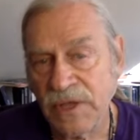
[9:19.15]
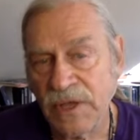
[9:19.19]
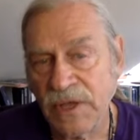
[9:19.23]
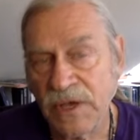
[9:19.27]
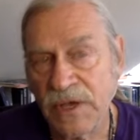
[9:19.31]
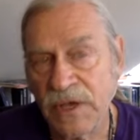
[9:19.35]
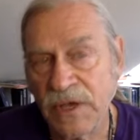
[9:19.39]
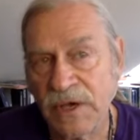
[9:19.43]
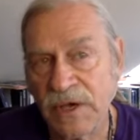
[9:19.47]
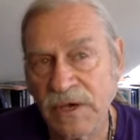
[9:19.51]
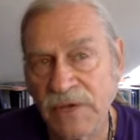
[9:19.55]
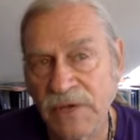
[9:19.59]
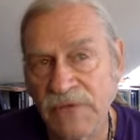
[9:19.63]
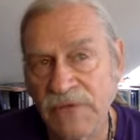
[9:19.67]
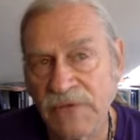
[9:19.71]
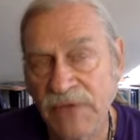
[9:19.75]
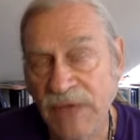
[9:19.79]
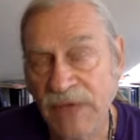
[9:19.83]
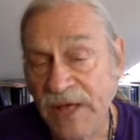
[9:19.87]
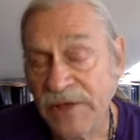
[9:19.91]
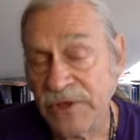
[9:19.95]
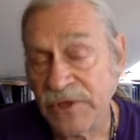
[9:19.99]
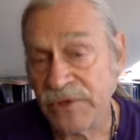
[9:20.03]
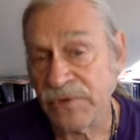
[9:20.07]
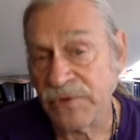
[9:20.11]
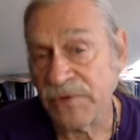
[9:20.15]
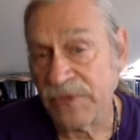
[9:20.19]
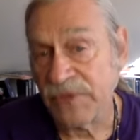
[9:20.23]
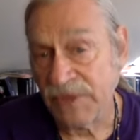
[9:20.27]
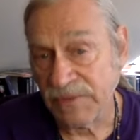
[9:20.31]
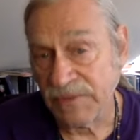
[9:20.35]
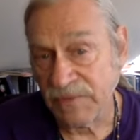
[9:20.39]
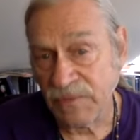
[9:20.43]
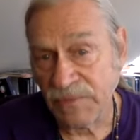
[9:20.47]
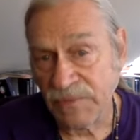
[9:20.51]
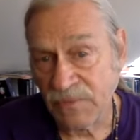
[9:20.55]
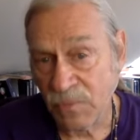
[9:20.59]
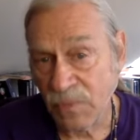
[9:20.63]
value, that
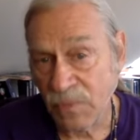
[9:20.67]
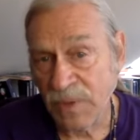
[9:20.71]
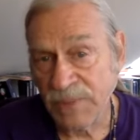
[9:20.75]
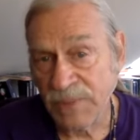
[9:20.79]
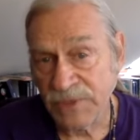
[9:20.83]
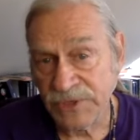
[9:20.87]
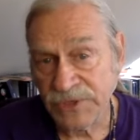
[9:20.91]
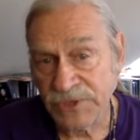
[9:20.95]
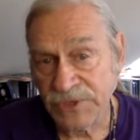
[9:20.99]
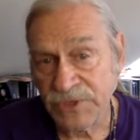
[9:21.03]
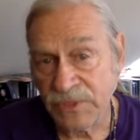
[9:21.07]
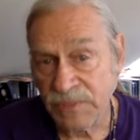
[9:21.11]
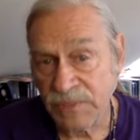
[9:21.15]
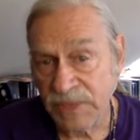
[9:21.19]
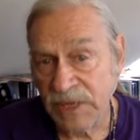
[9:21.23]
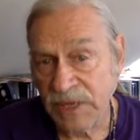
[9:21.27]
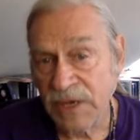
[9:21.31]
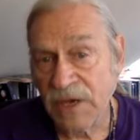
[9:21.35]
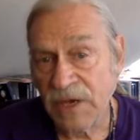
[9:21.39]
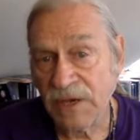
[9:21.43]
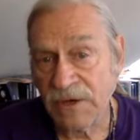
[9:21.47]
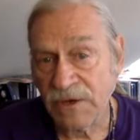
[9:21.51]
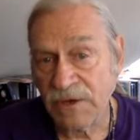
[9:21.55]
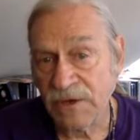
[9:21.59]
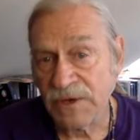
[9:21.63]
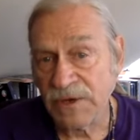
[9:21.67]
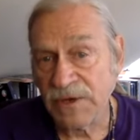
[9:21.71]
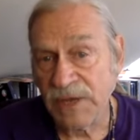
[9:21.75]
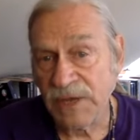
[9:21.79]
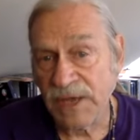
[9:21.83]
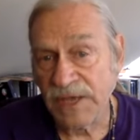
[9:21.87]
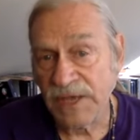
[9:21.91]
women should be honored